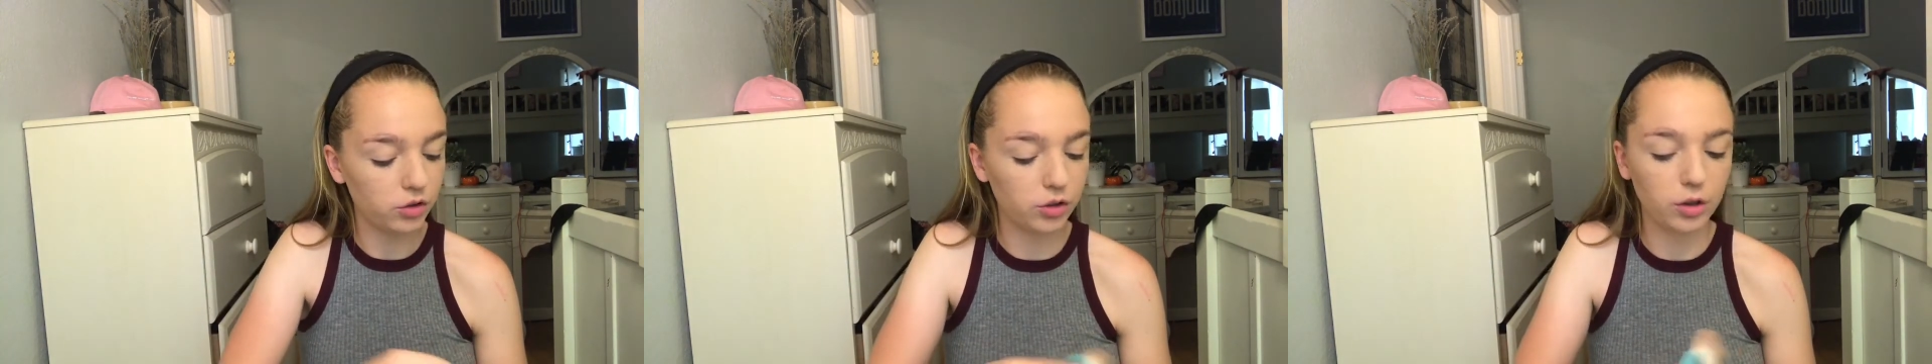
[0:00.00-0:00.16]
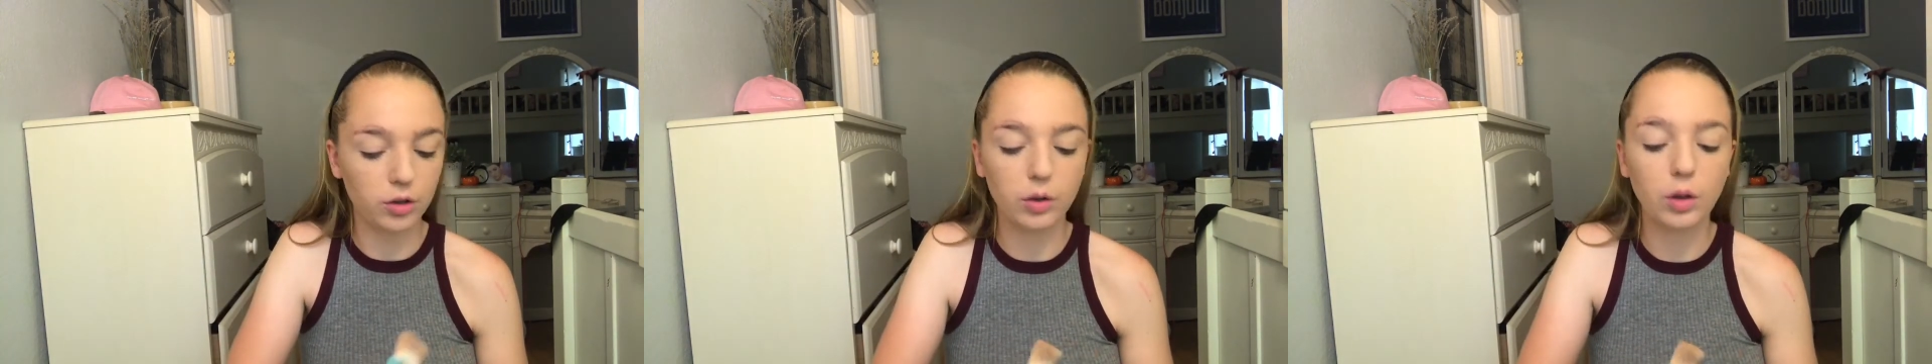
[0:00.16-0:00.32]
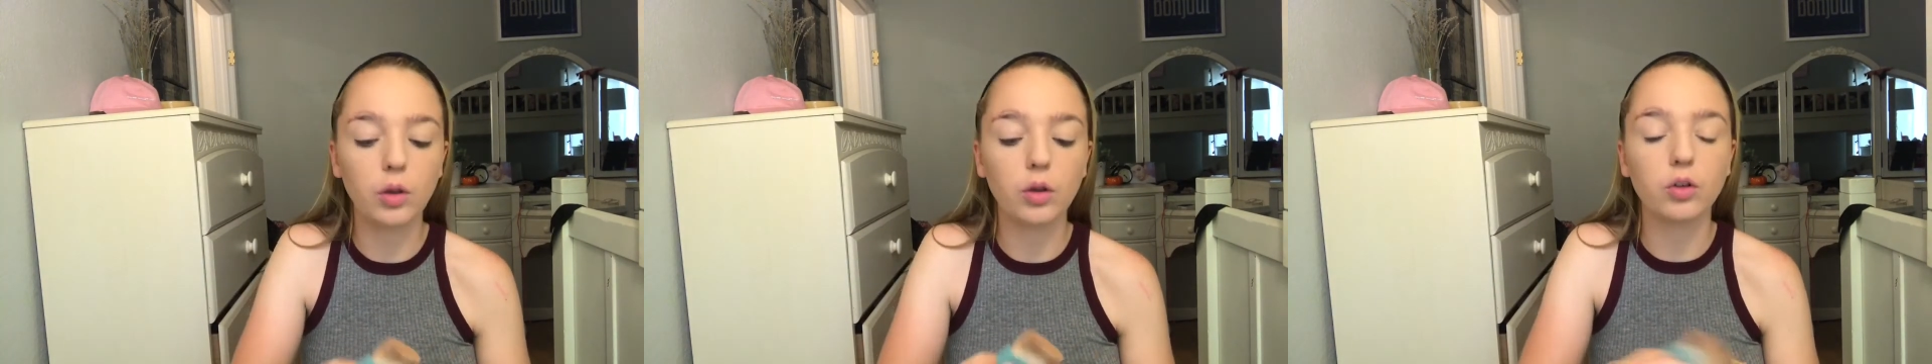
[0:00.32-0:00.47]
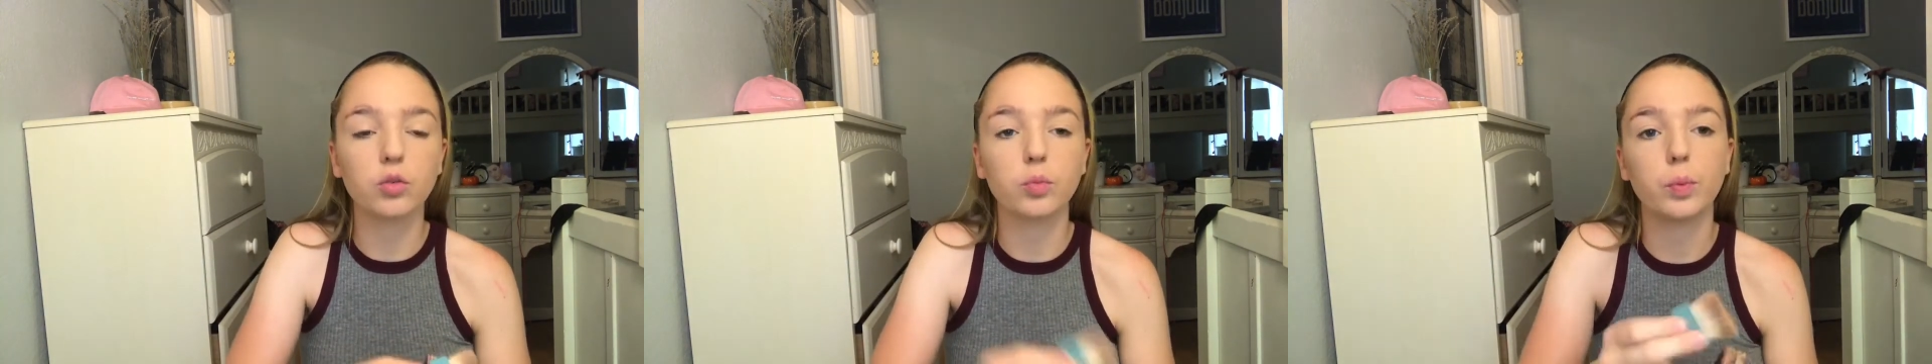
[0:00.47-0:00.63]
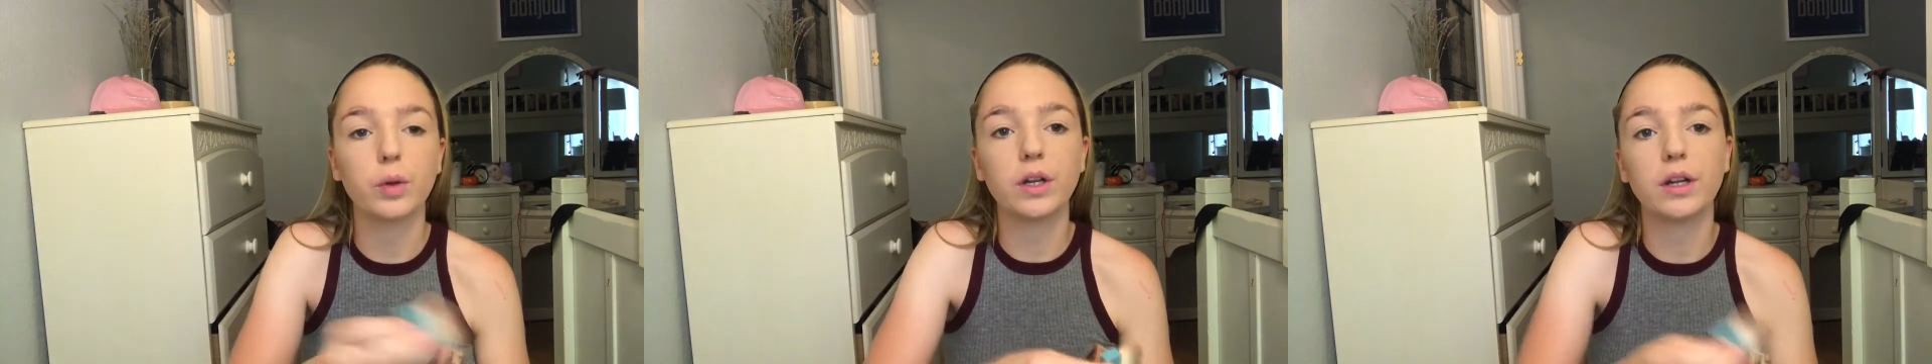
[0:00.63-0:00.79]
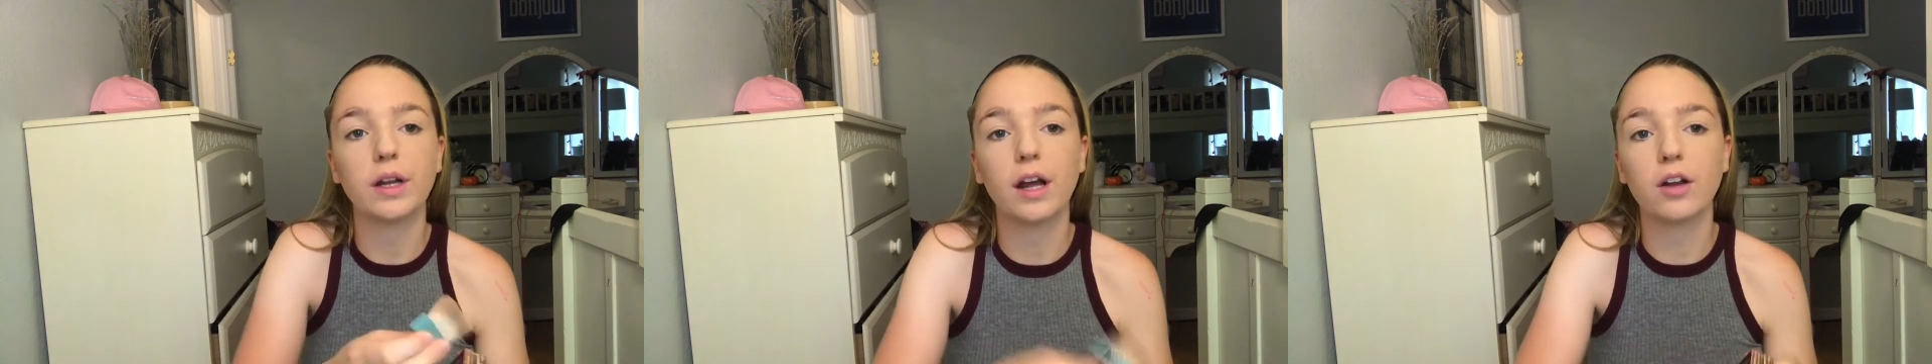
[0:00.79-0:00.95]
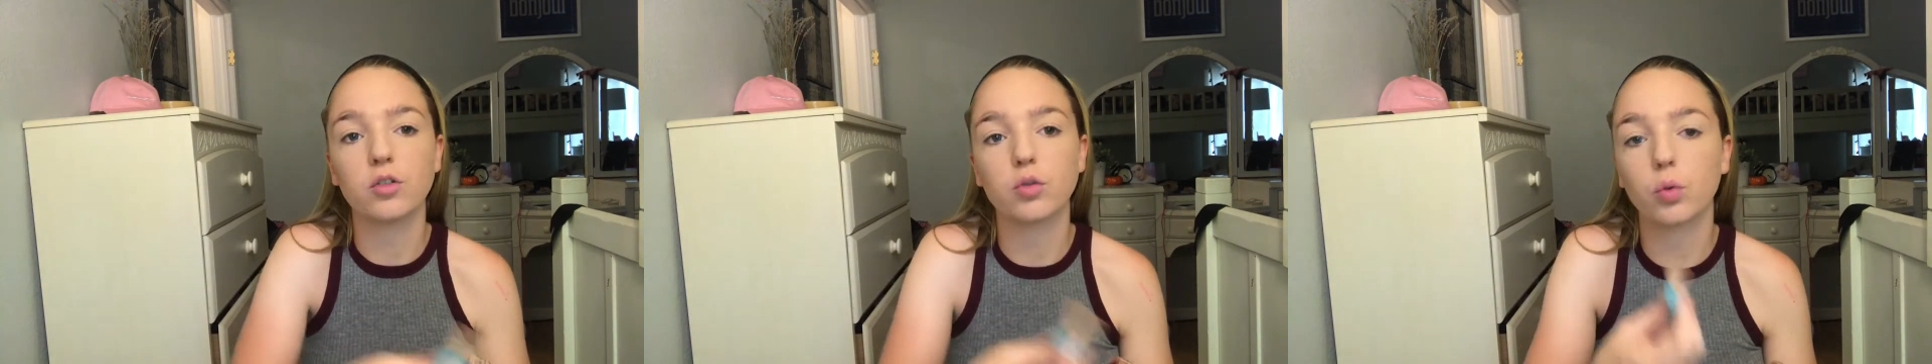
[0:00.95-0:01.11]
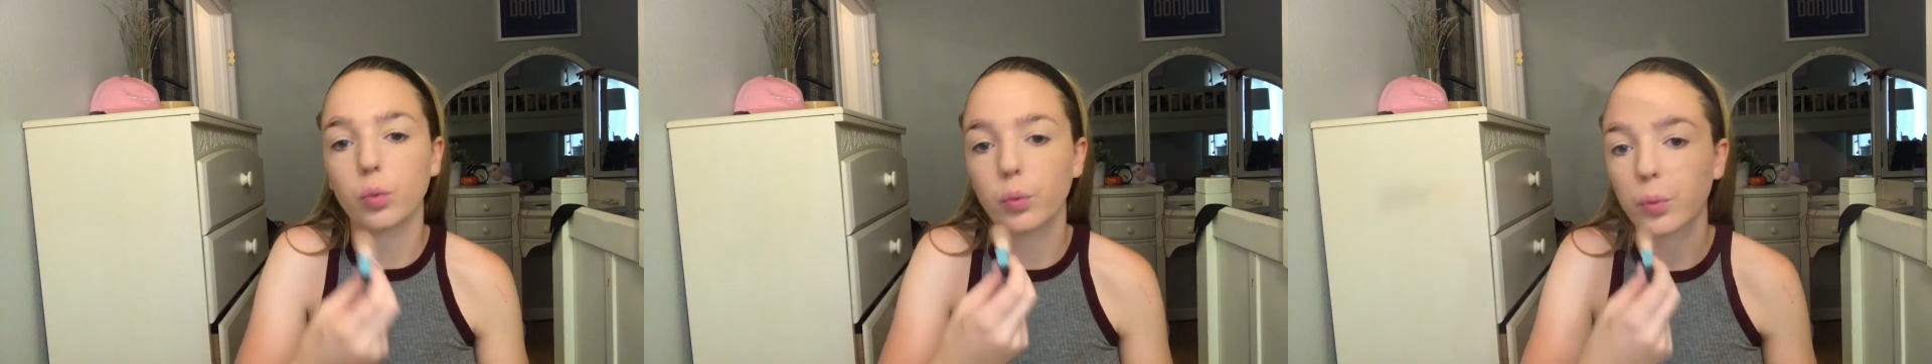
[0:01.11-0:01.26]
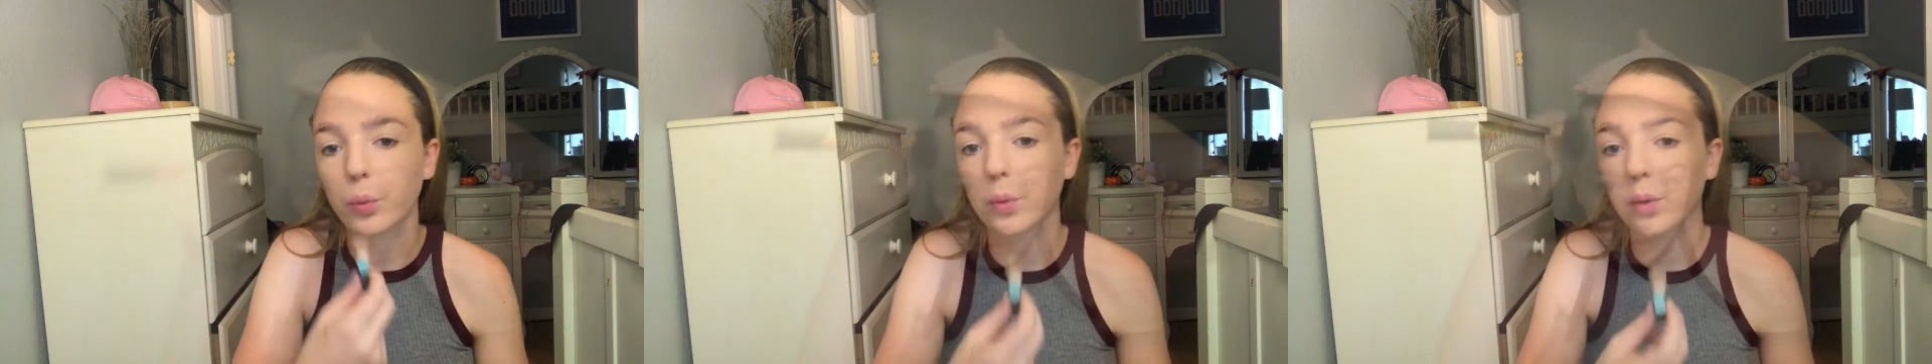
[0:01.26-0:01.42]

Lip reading: You know, it looks pretty natural.